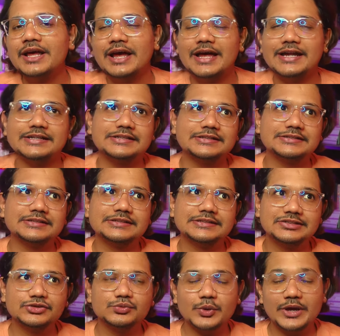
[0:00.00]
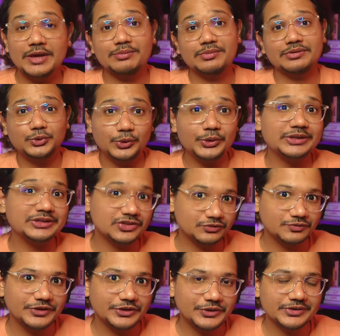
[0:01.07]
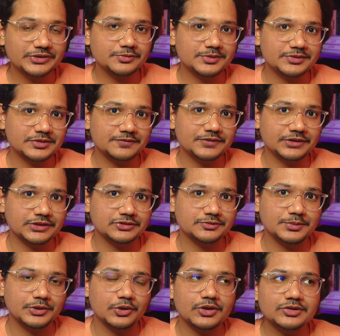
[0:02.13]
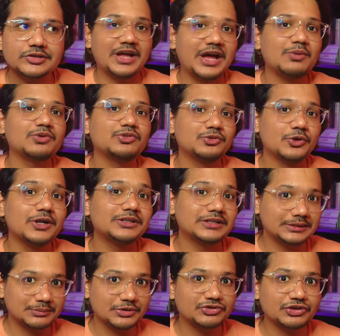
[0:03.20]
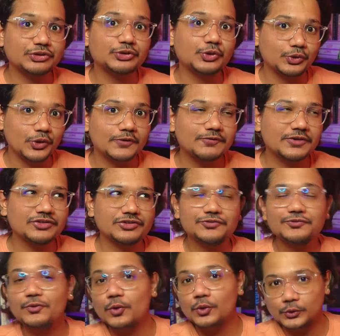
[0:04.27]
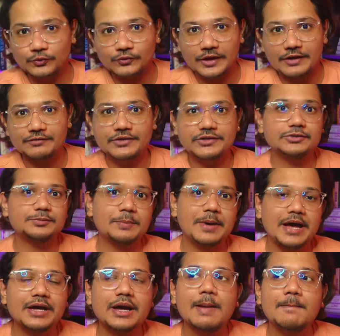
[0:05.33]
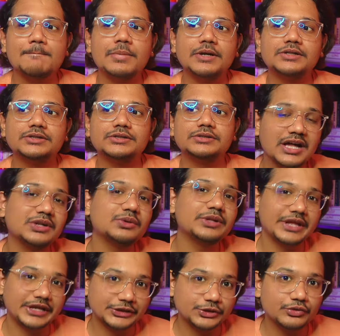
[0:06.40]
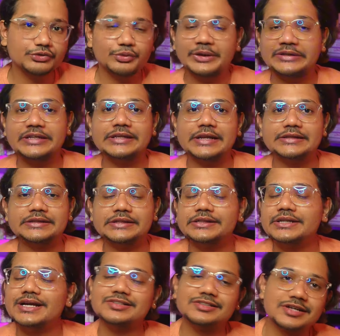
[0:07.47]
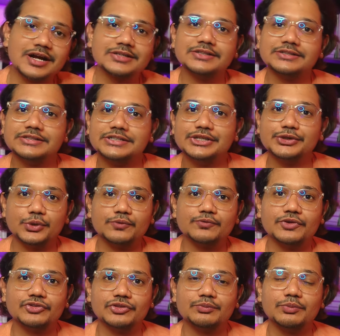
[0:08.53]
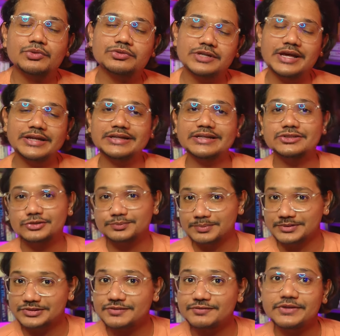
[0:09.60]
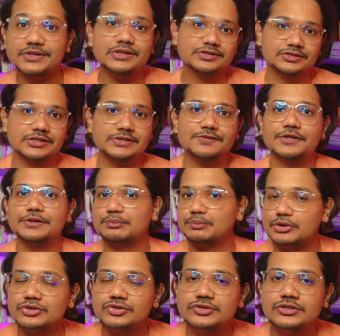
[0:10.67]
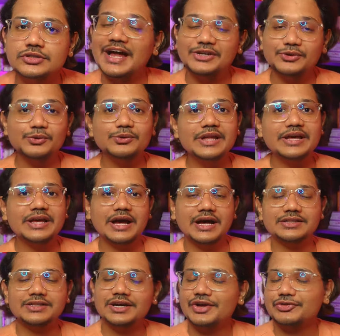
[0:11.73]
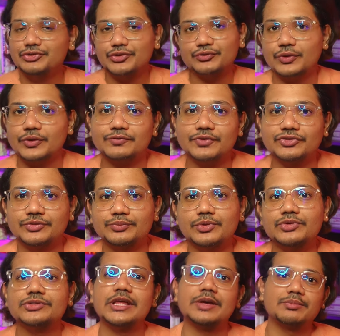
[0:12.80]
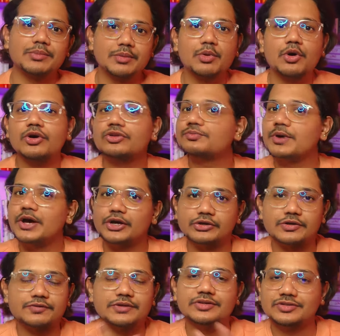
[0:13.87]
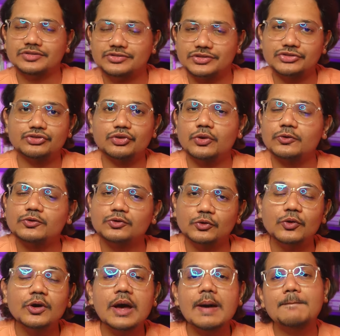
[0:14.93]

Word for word: And the reason why I'm doing this video in specific is because I was not that much into non-fiction 4 to 5 years back but around the end of 2019, I started reading nonfiction books and in specific self-help books. I do like other kinds of nonfiction books like memoirs, biographies and such also.